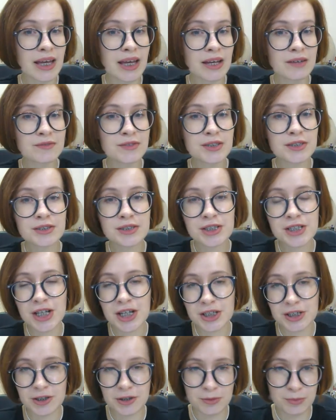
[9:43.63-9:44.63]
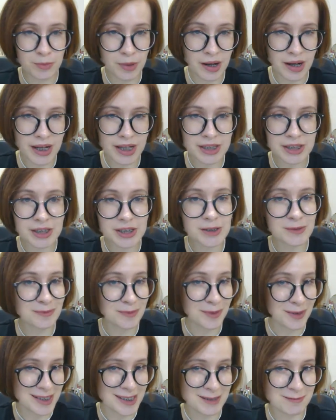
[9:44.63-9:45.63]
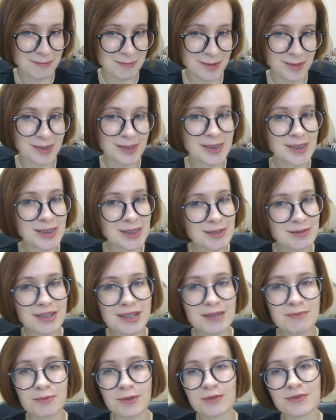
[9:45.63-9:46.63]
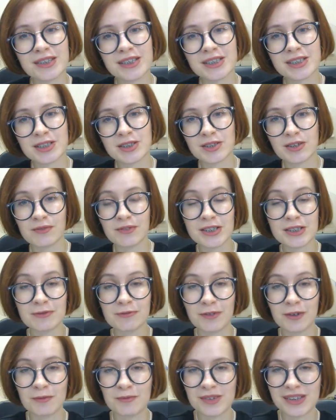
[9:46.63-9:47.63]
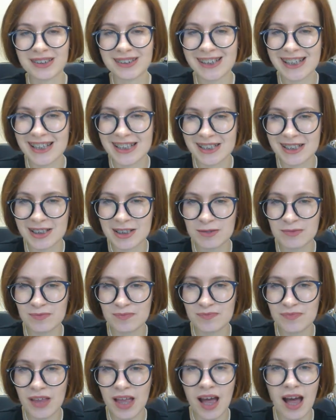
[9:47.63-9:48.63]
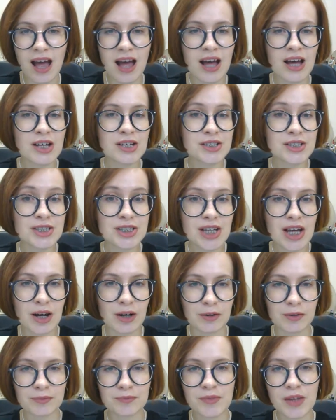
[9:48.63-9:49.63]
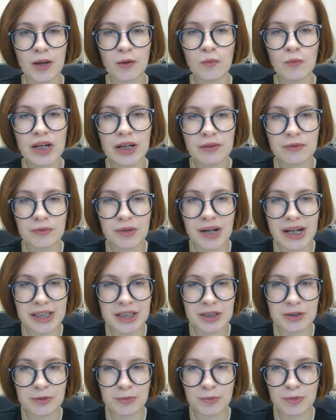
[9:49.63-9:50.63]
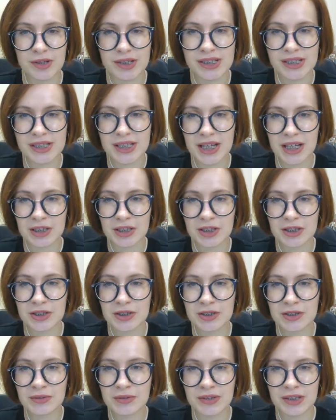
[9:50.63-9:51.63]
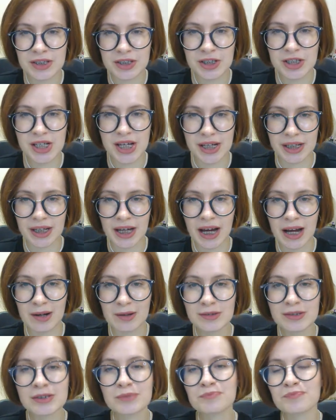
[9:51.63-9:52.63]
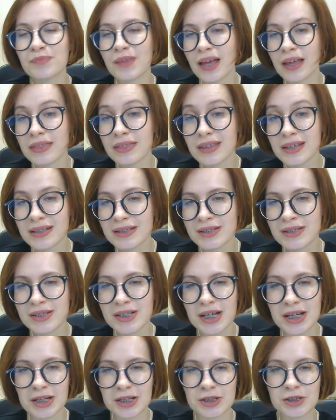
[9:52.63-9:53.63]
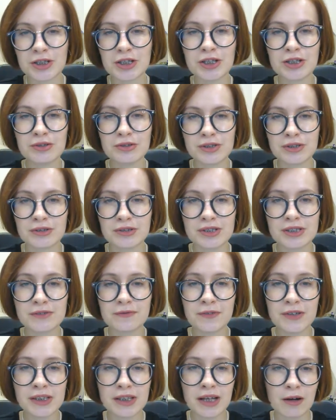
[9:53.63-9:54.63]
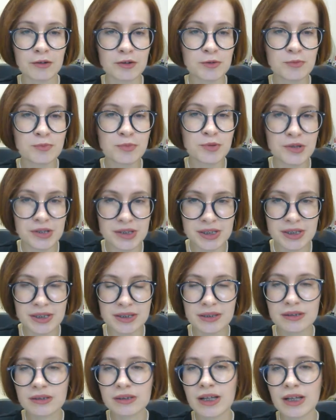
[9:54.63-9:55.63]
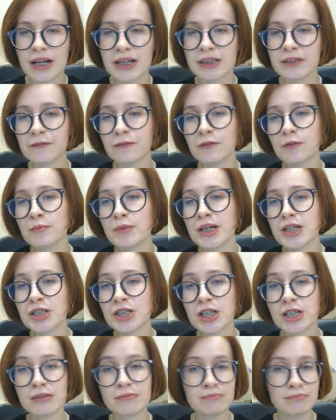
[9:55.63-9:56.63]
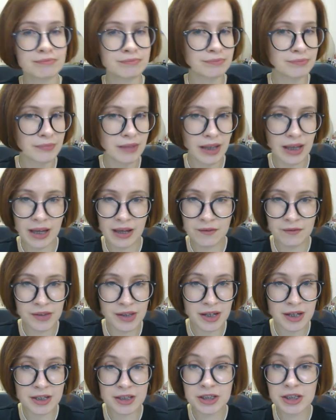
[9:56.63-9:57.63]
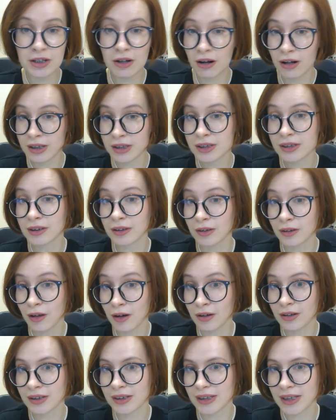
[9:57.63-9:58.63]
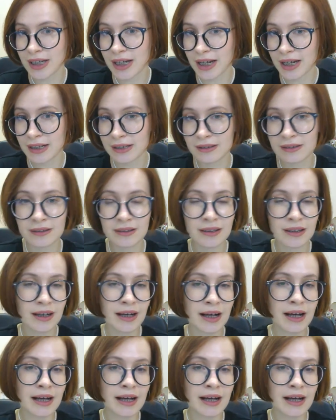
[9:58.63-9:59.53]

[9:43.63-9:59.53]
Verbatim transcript: If you change your mind, it's possible to remove this service from the list. So, we are ready to proceed to the checkout. At this stage, users fill out personal client information if they are not logged in,